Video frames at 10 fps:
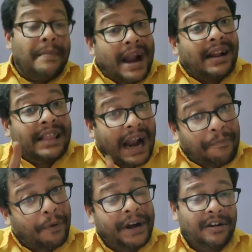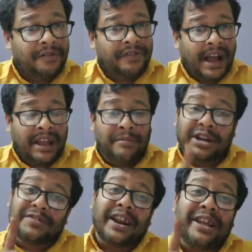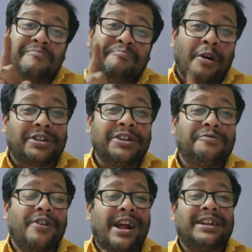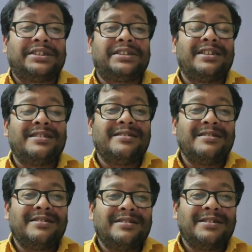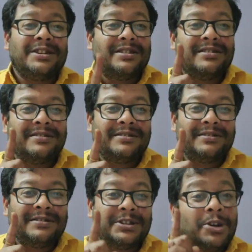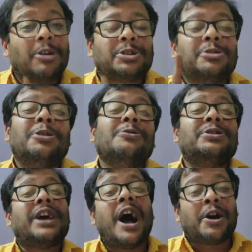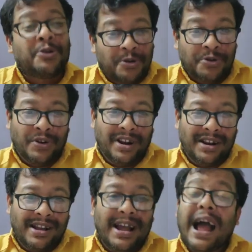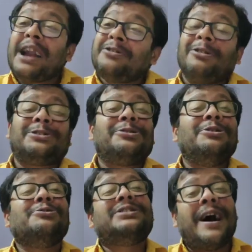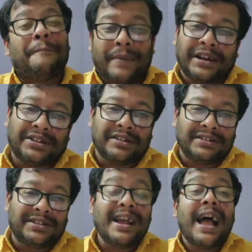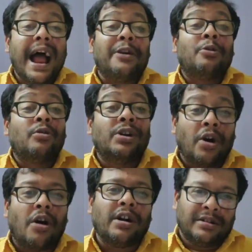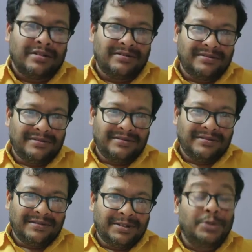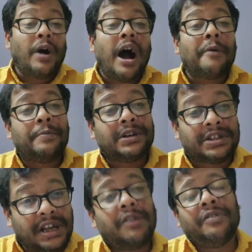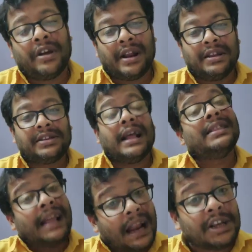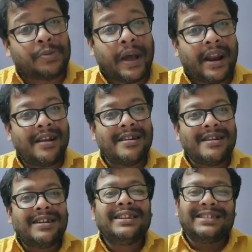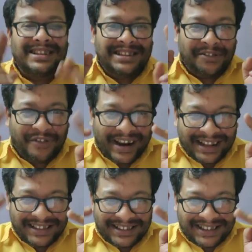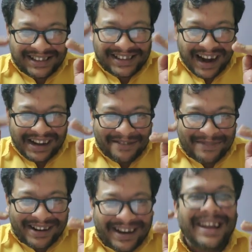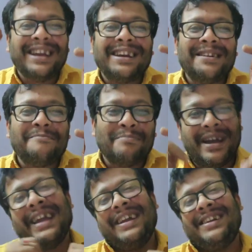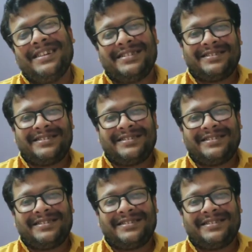But at that point of time, it's very important for us not to lose our cool and not to lose our patience, and hold on to our perseverance. And that is where the difference is ultimately made.